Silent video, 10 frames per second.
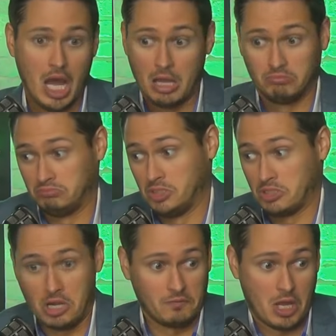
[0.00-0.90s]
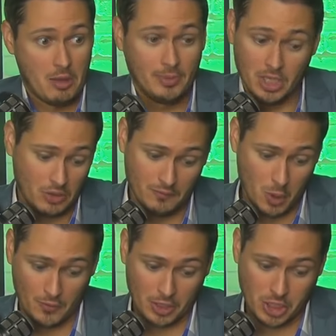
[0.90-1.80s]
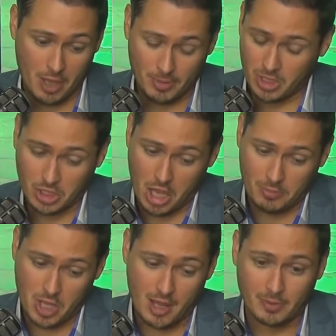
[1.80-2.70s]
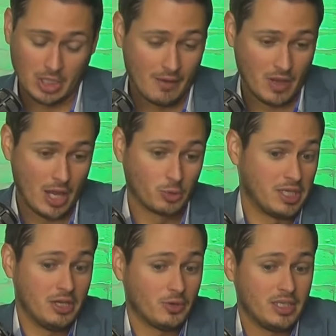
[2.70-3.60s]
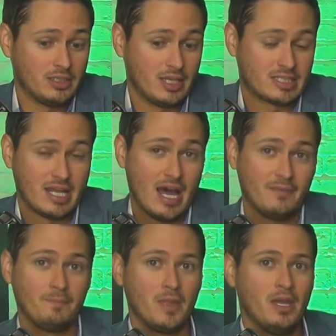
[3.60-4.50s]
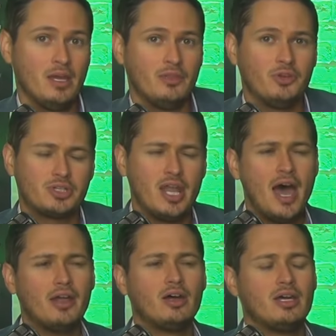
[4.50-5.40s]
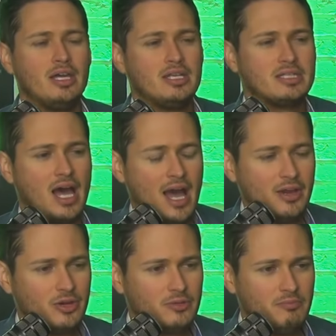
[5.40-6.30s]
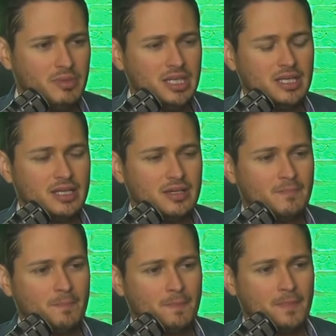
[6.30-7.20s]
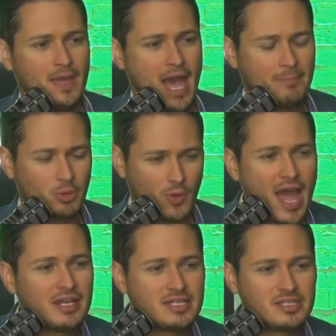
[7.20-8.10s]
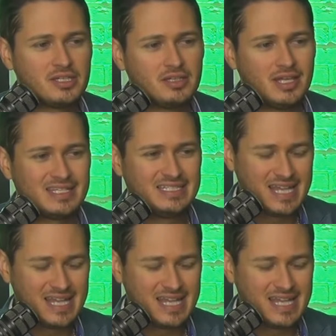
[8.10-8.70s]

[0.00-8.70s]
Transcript: I, is that even happening? I don't even know if that's happening. It can't be happening. I, I don't hear it. It's not there's not a, an entire media apparatus that's